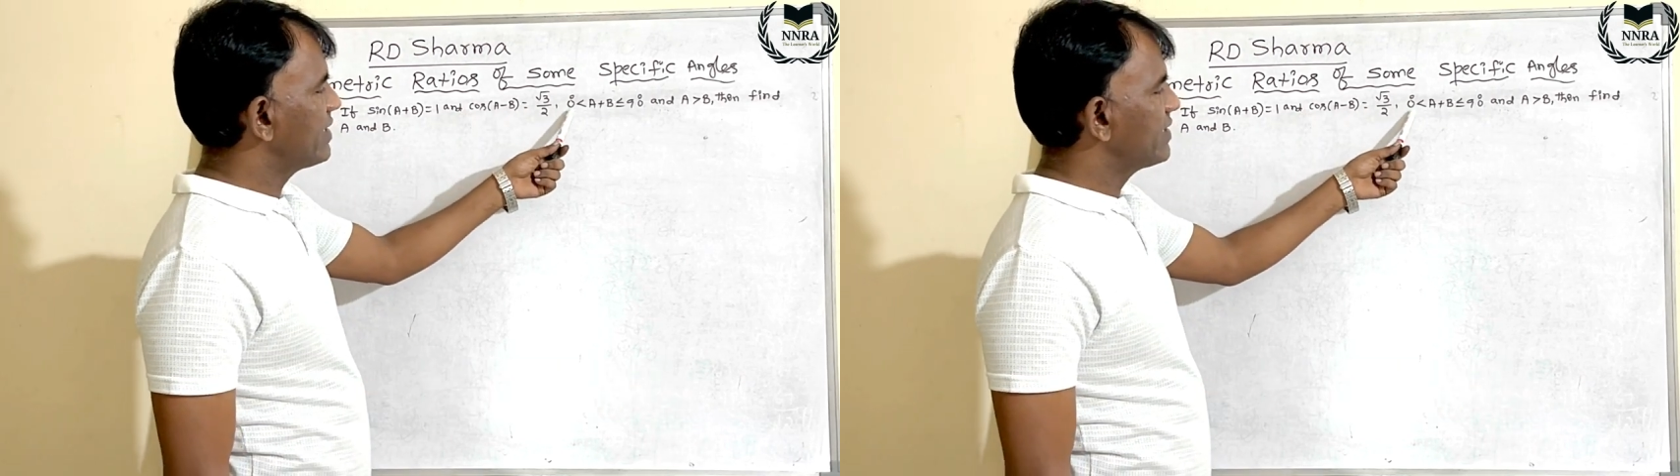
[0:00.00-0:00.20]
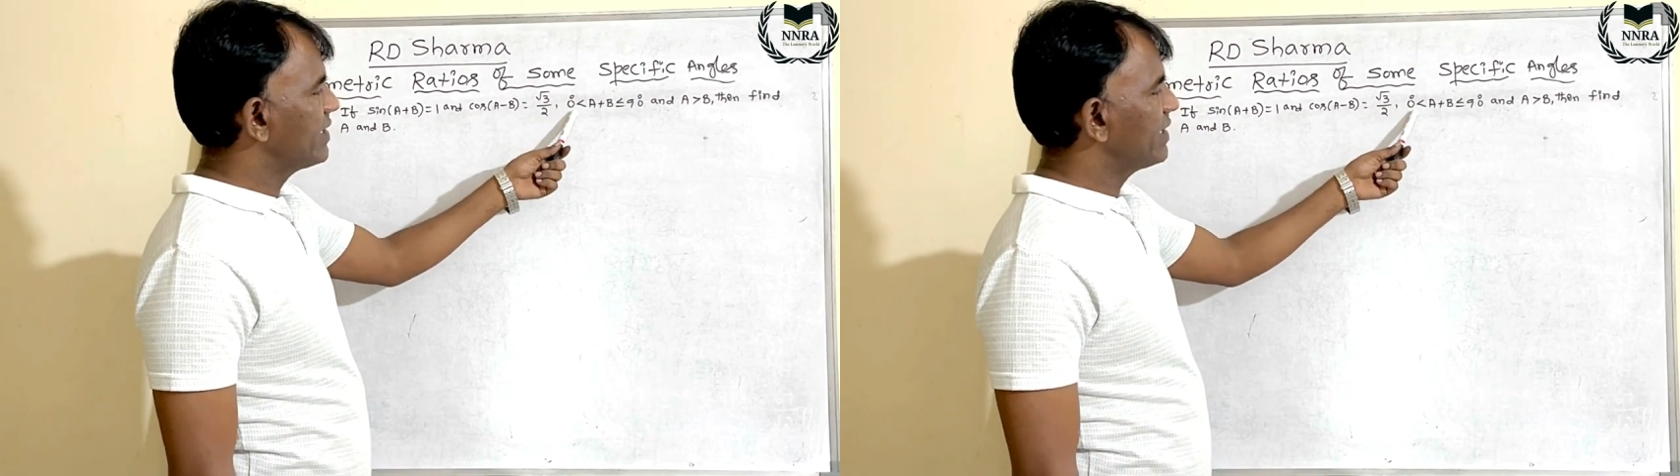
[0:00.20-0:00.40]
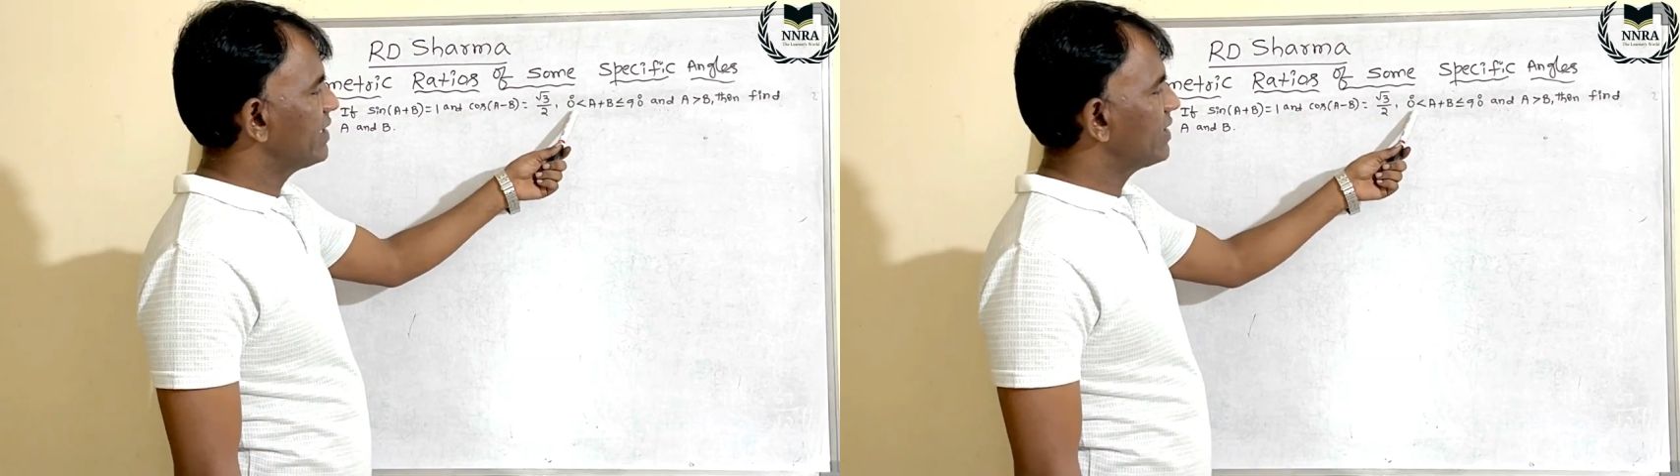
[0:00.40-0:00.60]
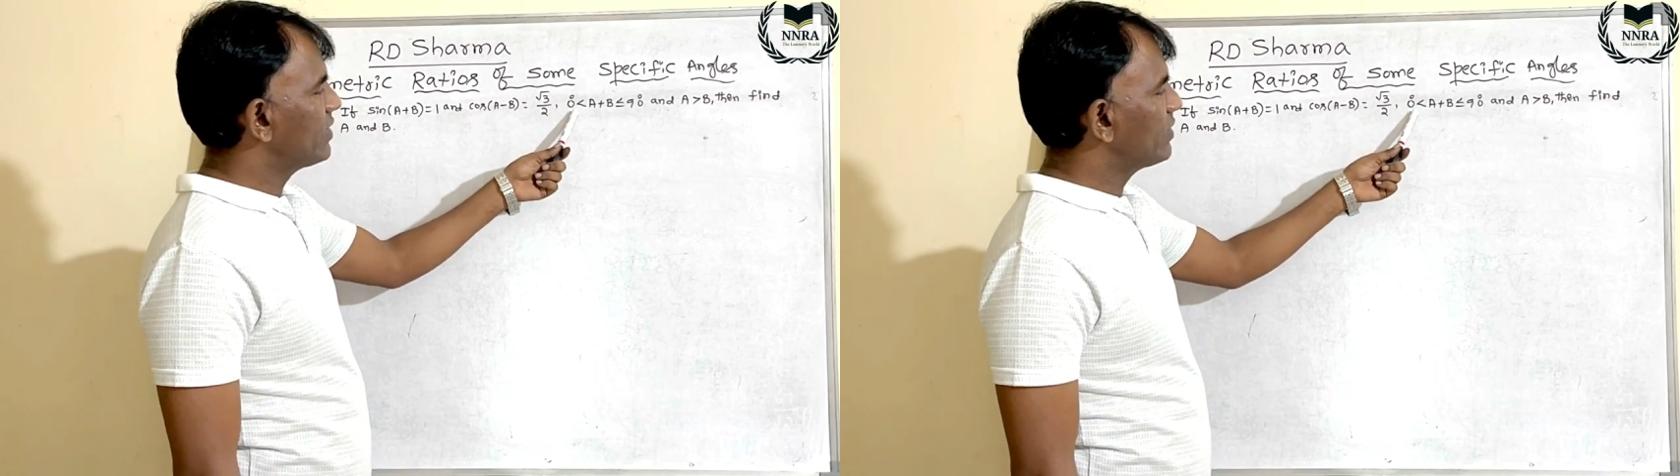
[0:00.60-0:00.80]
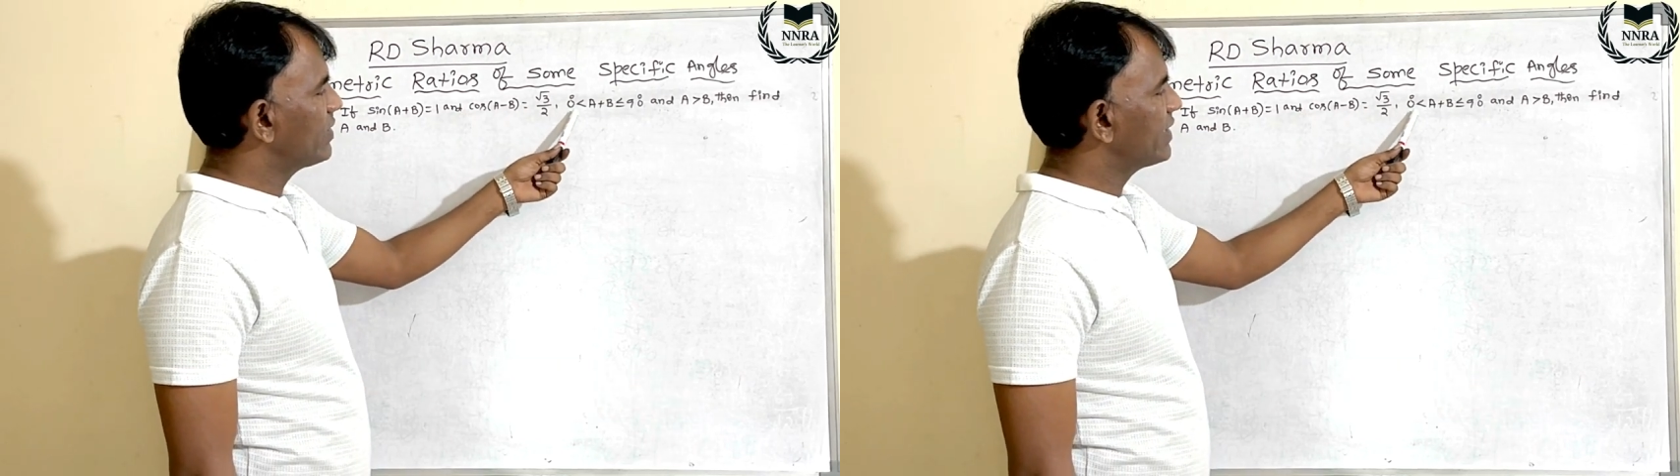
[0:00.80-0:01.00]

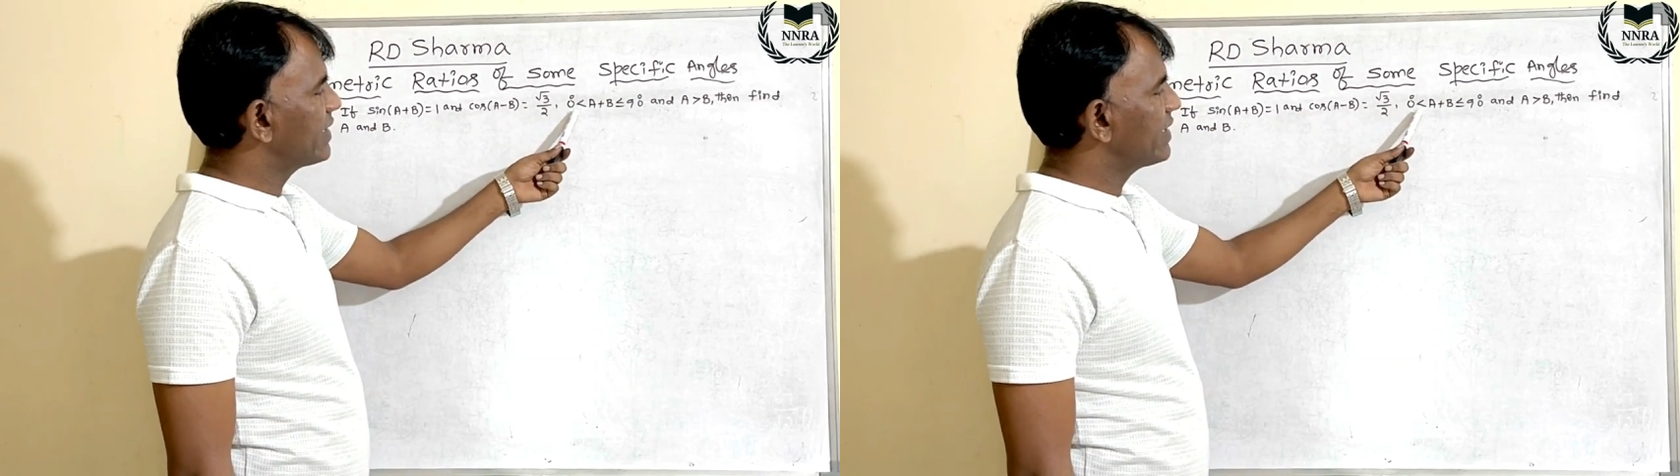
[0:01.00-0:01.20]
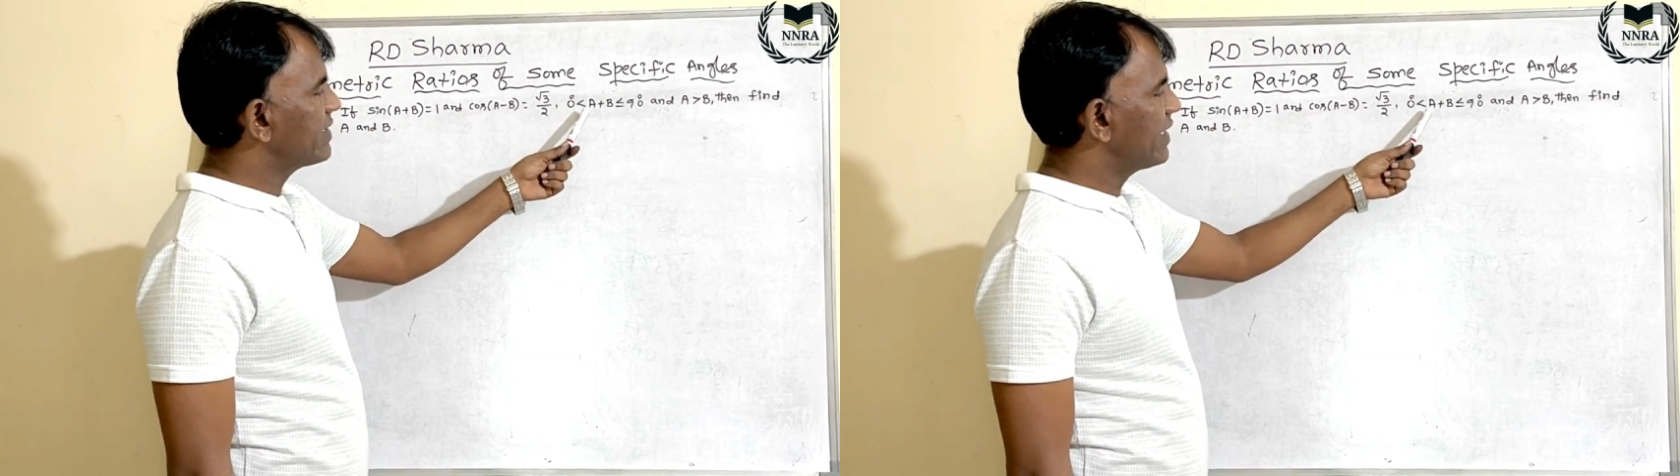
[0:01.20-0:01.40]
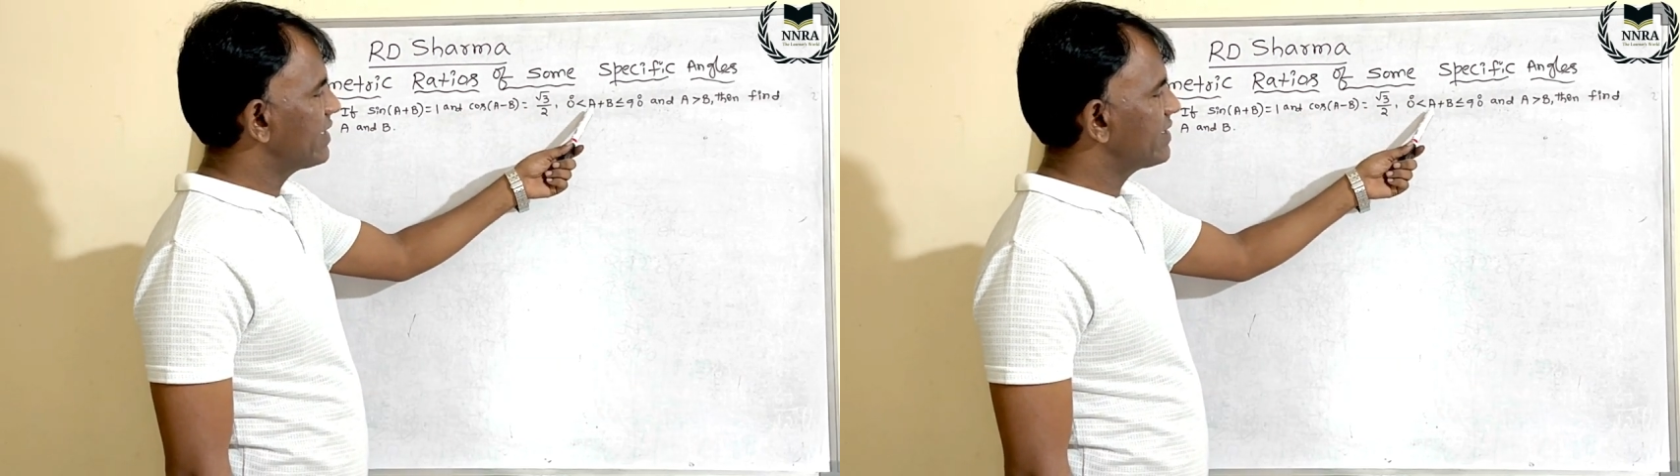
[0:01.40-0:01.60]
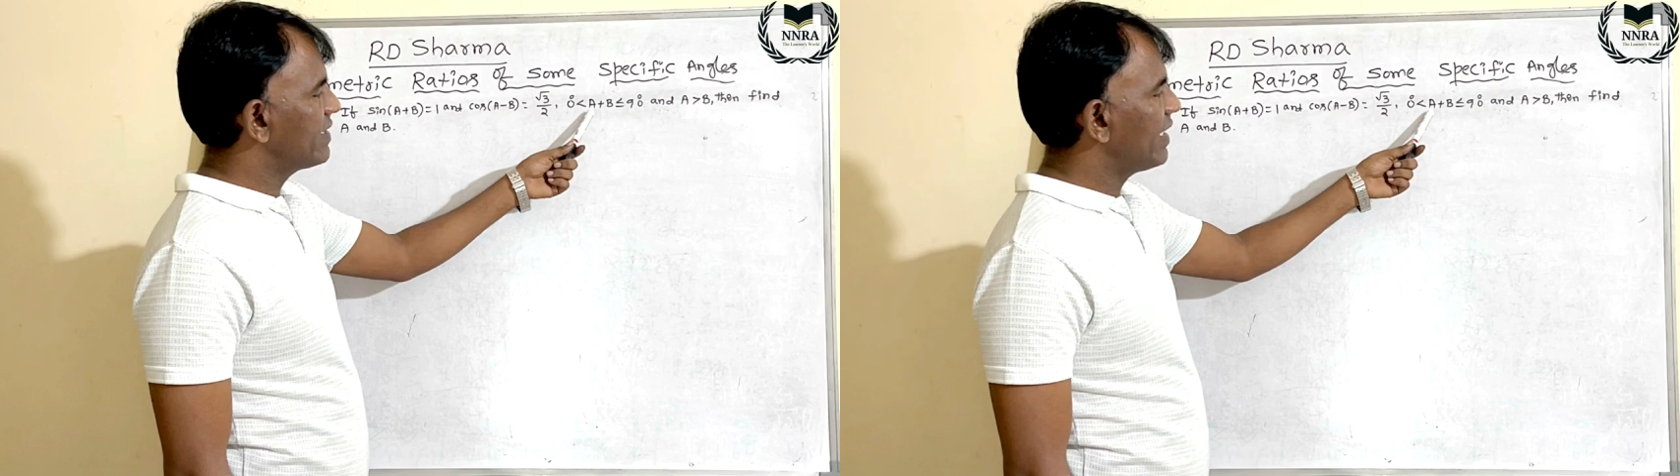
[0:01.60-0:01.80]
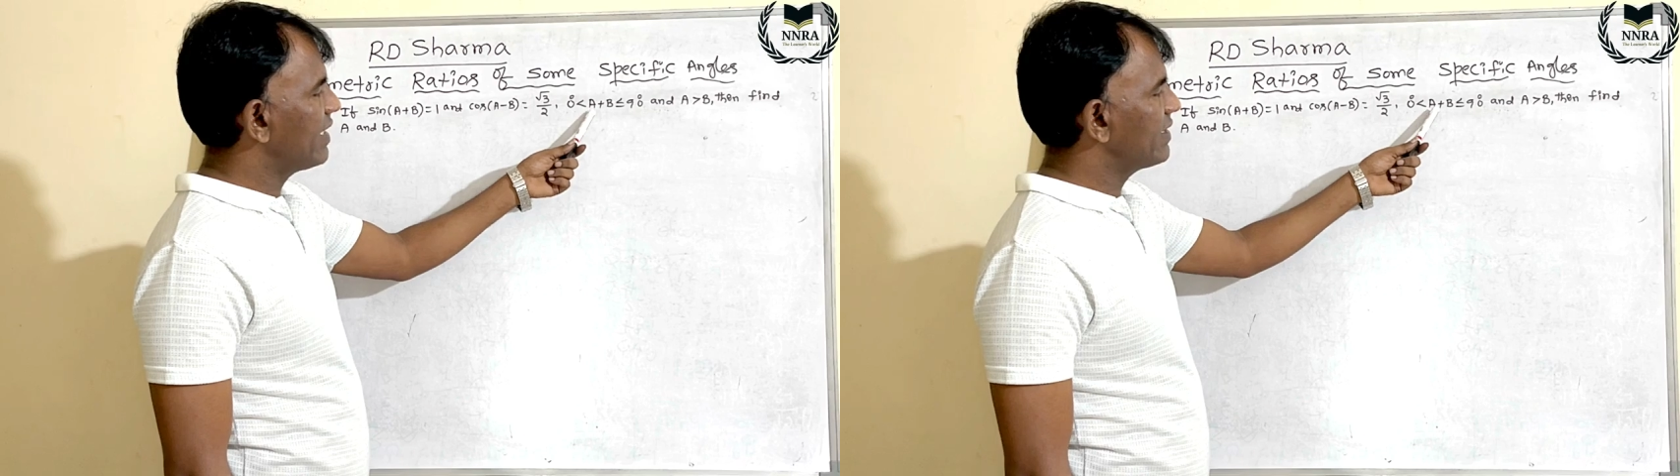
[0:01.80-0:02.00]
0 degrees less
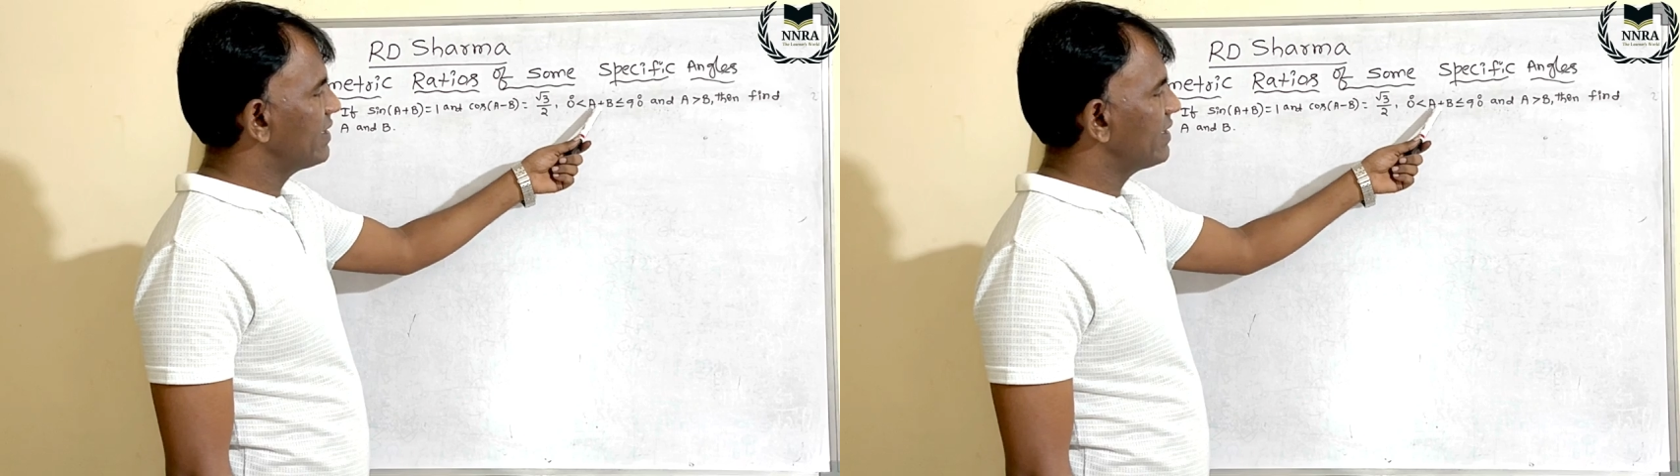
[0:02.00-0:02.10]
than